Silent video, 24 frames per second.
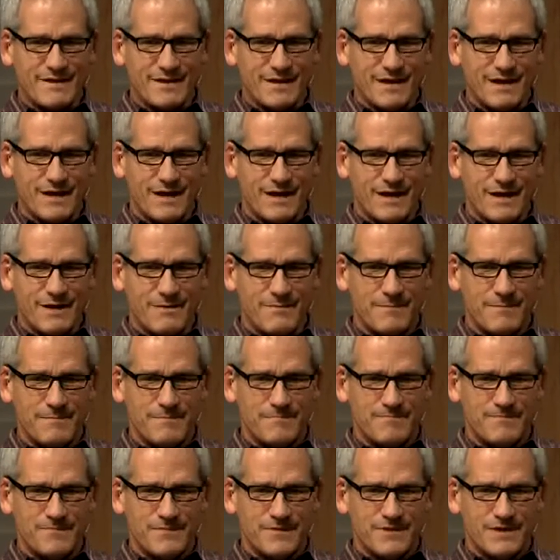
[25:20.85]

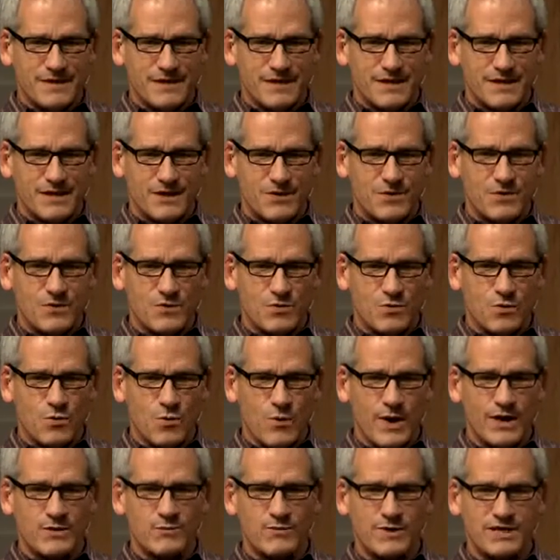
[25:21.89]
Um,
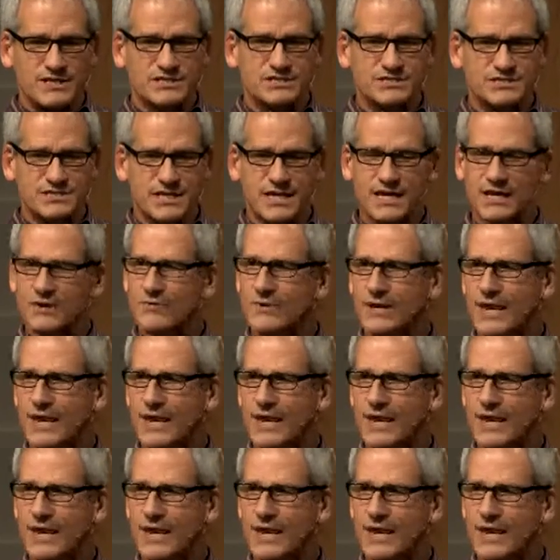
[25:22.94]
when we sing,